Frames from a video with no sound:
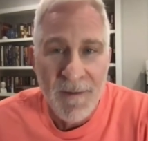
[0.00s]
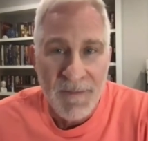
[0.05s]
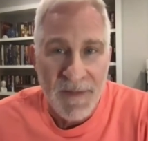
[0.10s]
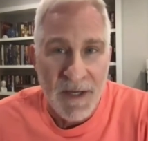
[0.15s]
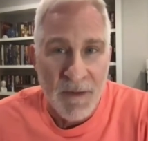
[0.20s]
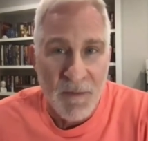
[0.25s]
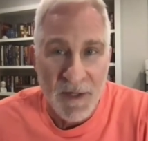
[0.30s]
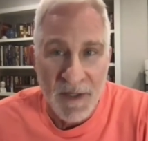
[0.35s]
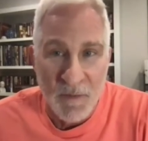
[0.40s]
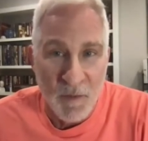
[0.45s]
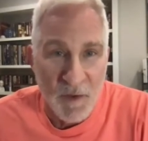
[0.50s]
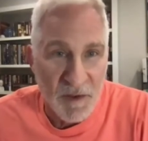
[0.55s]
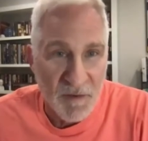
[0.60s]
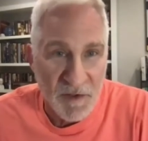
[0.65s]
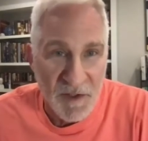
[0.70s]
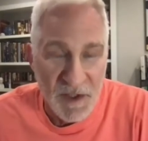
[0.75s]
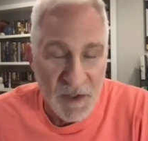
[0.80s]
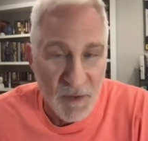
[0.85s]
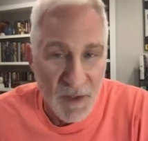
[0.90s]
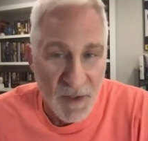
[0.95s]
I want to work
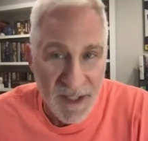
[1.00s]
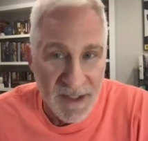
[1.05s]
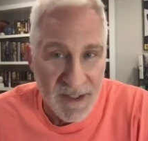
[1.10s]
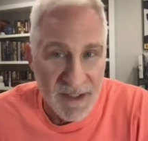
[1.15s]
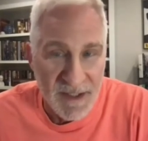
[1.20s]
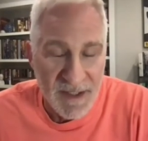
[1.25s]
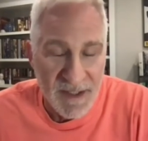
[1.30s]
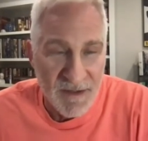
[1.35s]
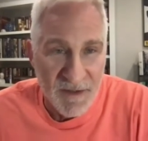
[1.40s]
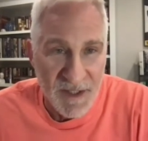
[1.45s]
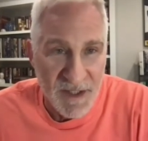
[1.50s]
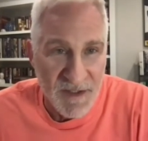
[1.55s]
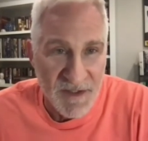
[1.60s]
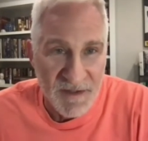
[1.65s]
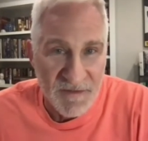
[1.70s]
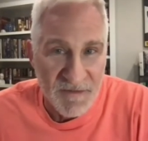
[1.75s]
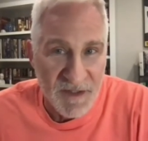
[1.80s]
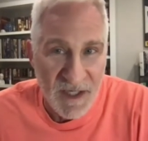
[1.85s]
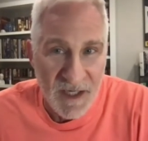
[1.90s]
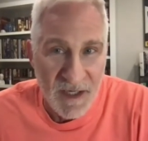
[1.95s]
with you on areas
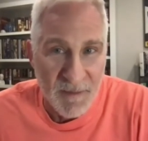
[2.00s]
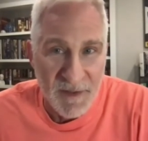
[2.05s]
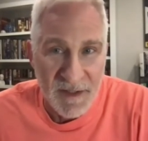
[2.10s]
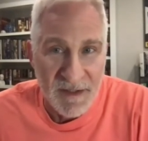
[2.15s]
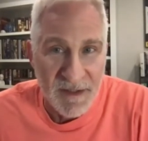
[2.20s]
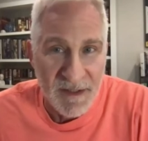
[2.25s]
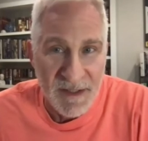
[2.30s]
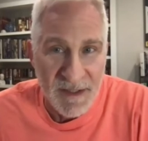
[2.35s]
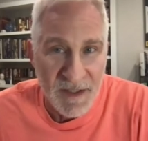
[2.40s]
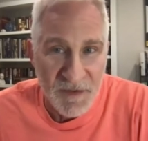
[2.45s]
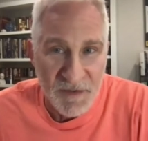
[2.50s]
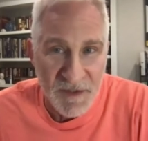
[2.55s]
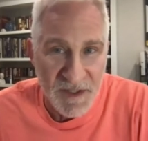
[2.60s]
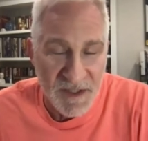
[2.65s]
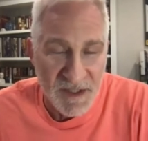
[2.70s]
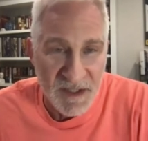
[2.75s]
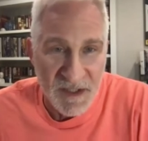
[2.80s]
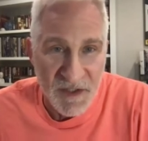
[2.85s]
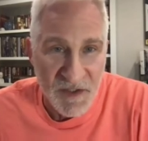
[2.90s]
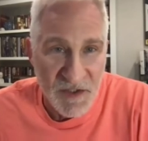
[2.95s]
of common interest
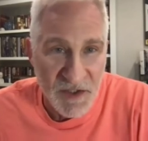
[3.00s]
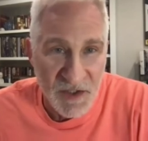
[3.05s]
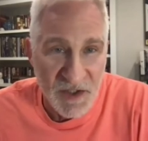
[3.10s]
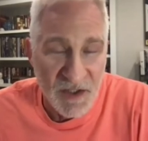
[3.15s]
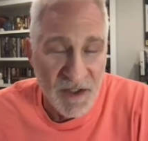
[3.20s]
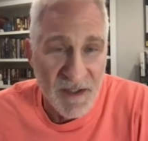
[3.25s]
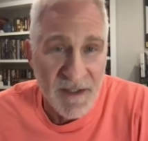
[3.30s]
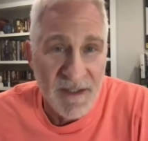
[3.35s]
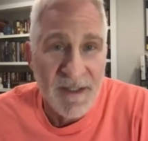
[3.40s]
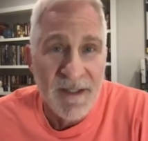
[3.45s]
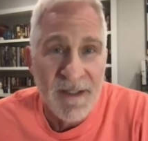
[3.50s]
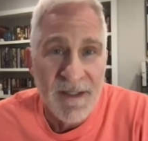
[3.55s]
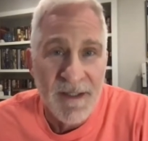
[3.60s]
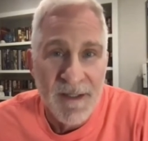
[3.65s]
and concern.